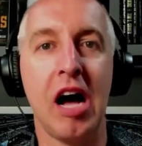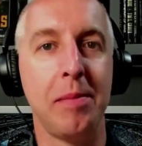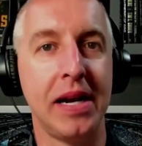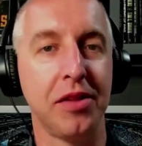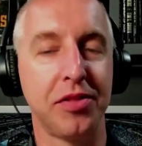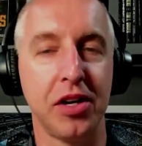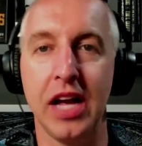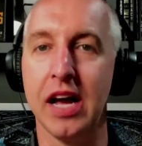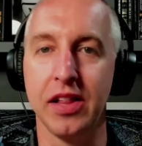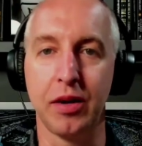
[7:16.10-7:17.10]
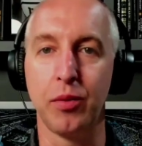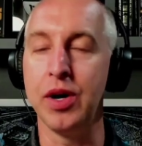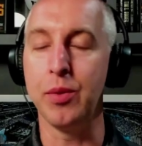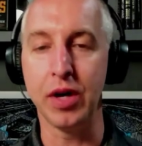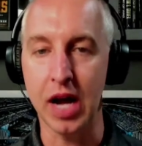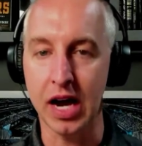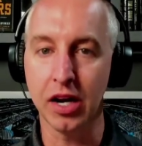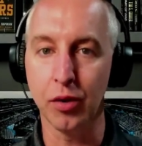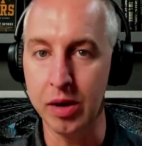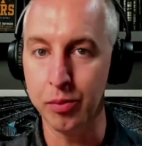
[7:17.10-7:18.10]
a comment out there. Yeah, like we're not
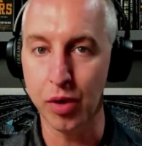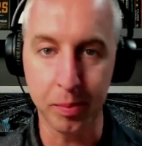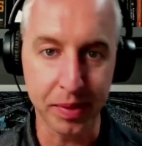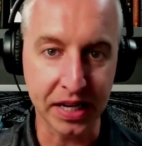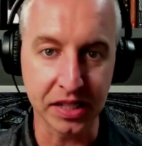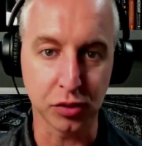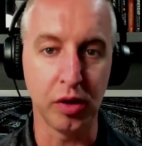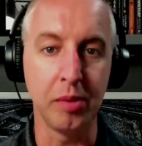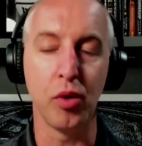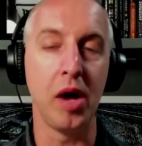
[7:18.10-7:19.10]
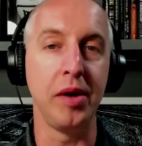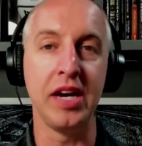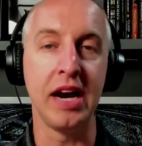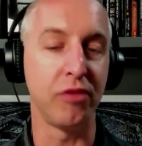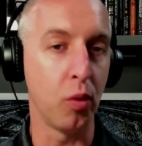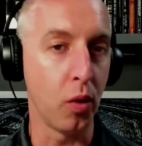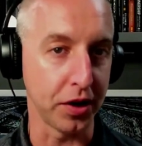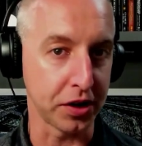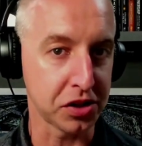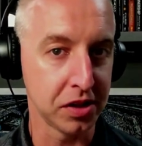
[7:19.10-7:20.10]
going to rim run because rim run never
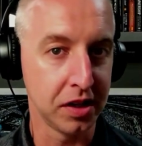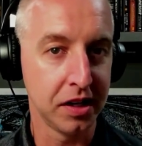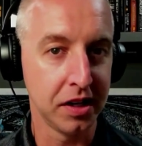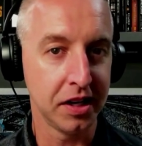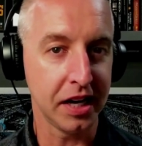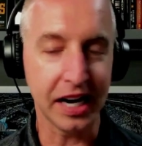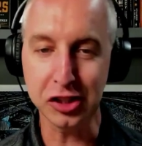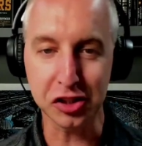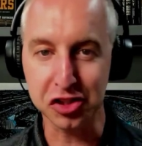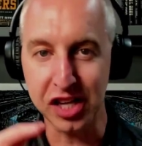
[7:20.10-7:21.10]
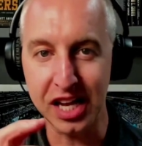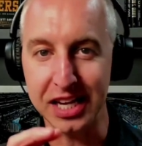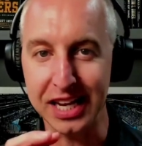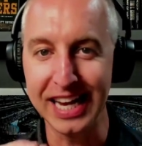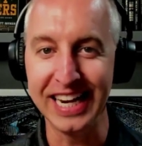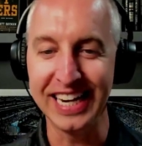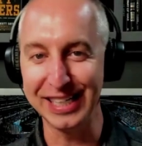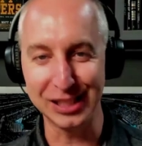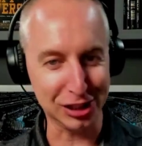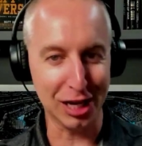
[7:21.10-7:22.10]
works. And I just said it, and
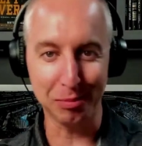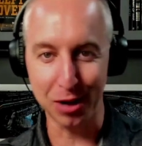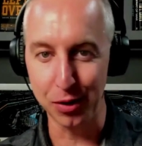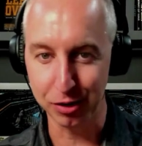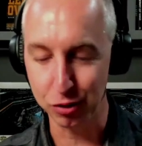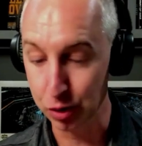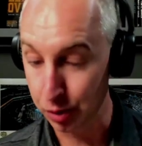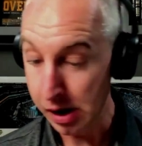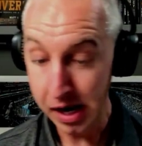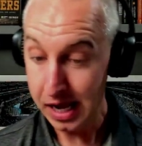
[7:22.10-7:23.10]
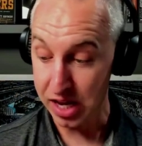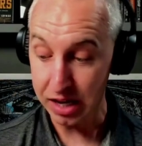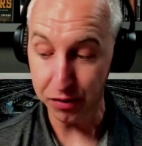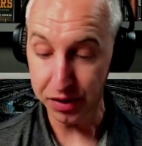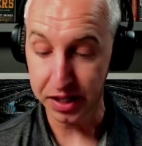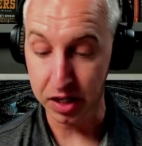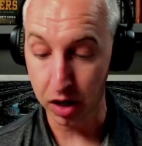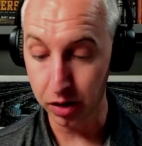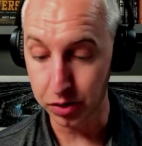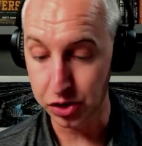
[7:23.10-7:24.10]
it just kept going through. And thankfully, a
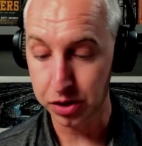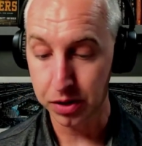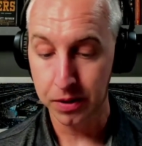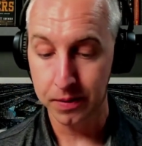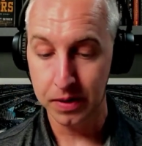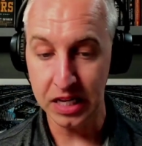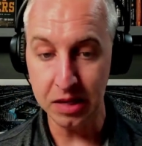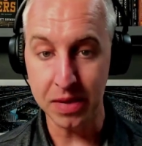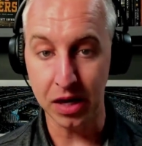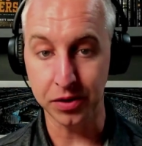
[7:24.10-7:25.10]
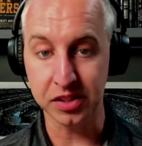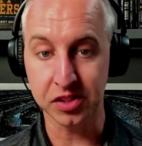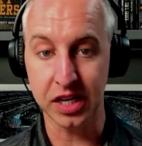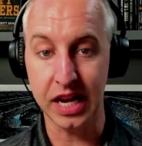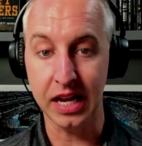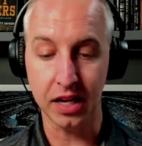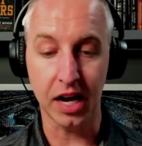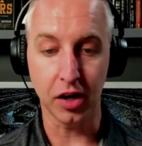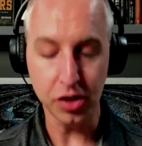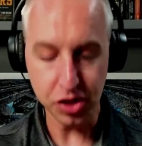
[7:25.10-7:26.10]
coach emailed and said, hey,
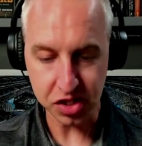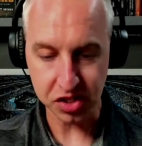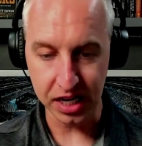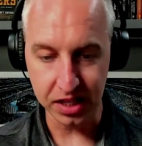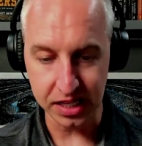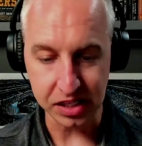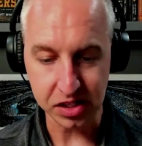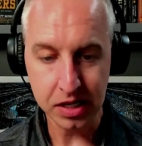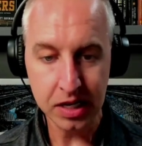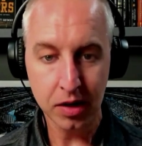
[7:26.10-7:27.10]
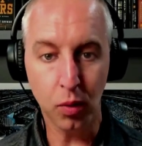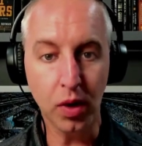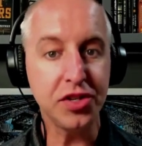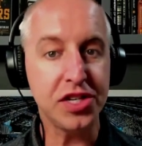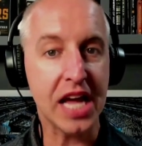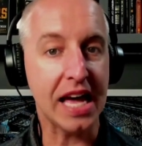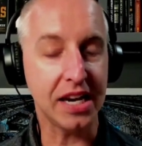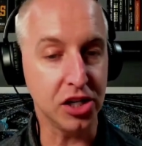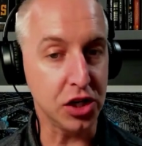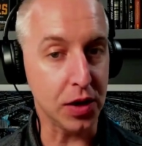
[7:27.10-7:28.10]
I heard you say this. What
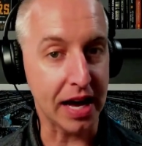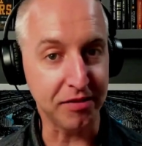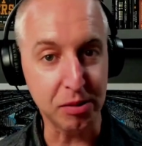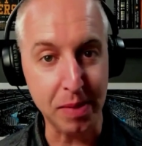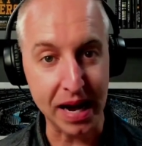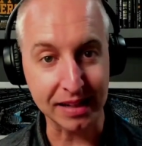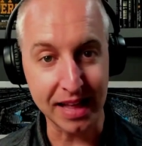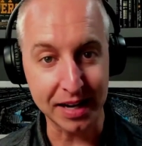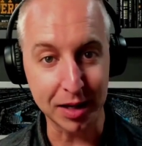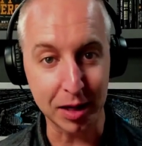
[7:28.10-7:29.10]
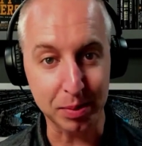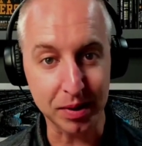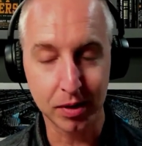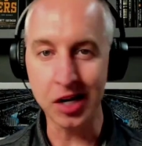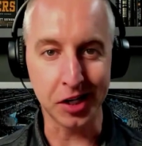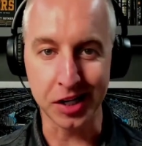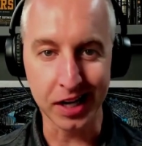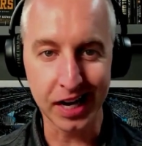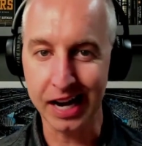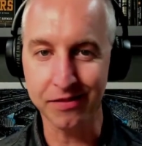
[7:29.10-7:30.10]
data do you have to back that up? None.
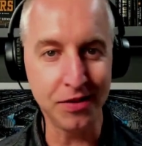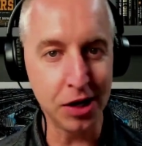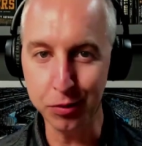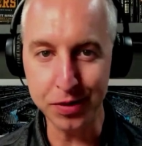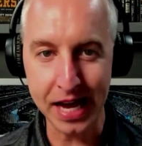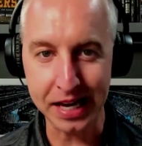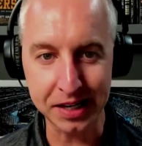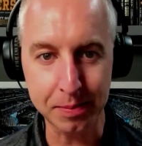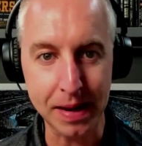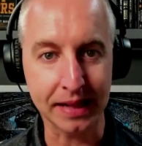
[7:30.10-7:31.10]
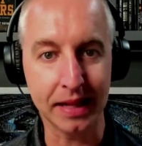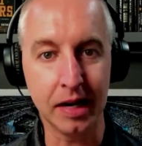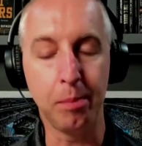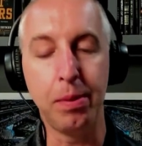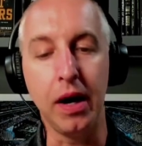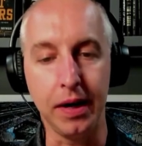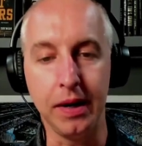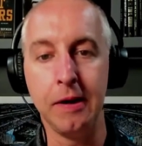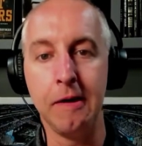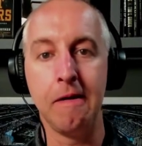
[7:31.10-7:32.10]
I have no data to back that up. But
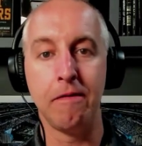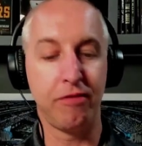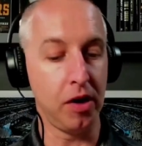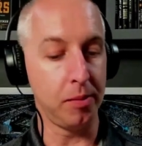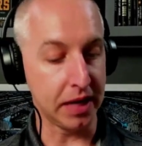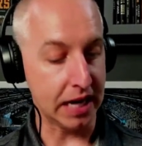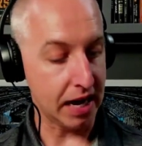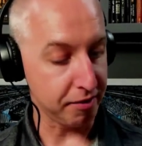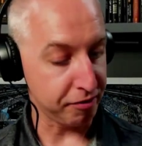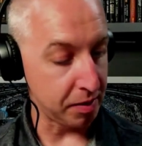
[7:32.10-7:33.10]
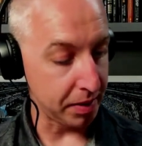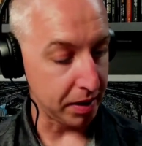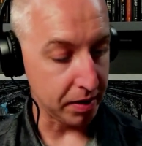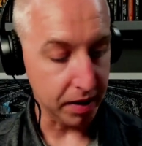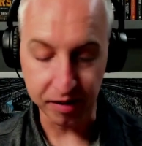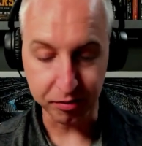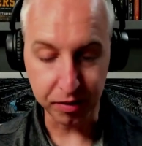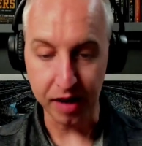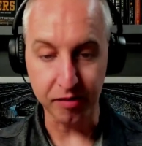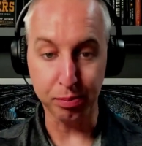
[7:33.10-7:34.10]

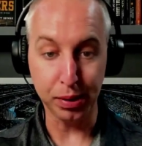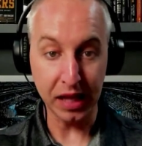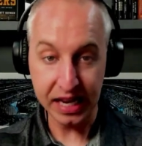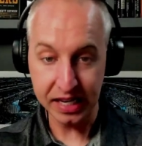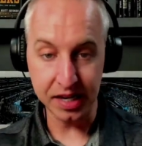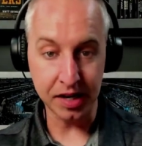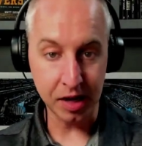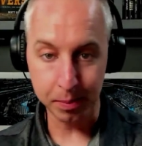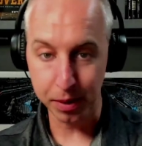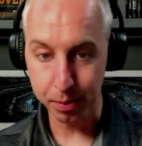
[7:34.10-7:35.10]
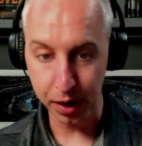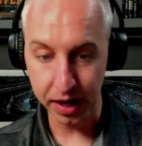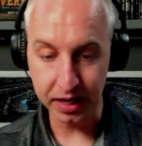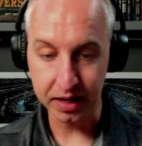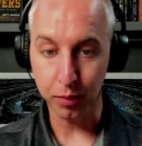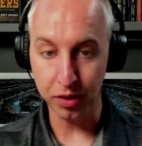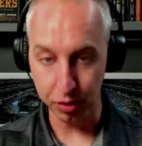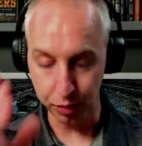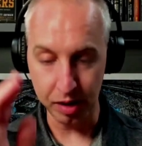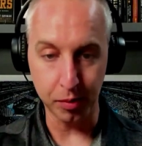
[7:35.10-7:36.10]
I've played in a numbered break with
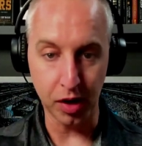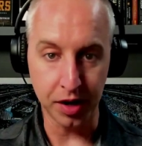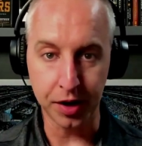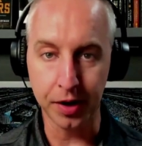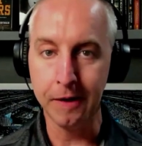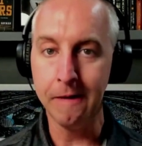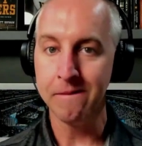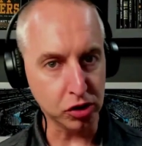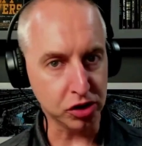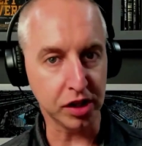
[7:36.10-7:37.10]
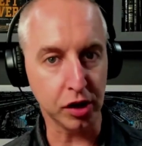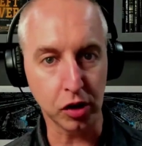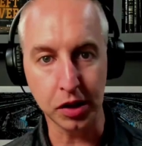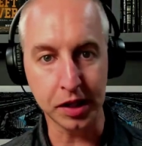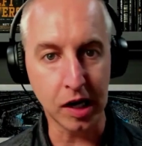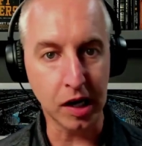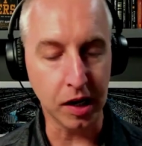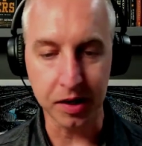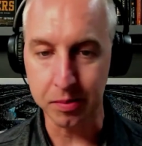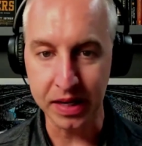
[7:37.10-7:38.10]
a rim runner, coached it early
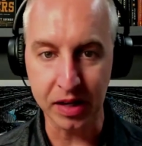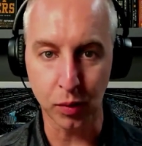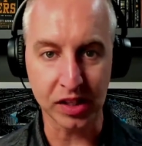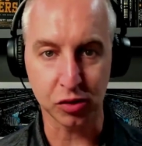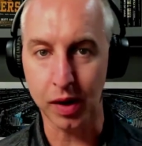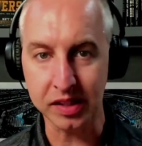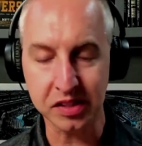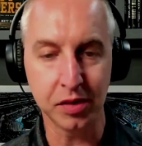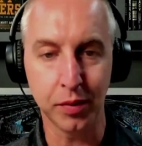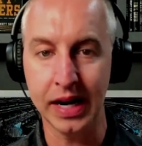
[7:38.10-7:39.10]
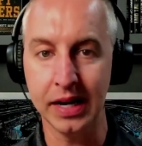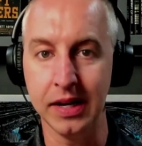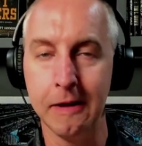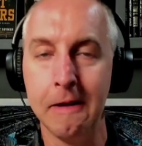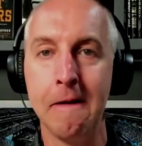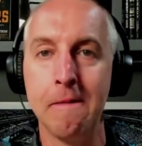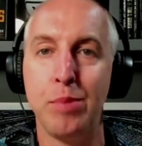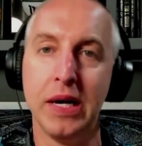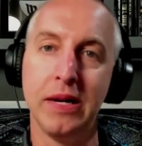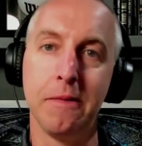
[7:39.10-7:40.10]
on, and me and Wes Watson ran it.
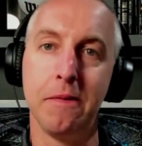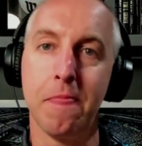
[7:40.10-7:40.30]
But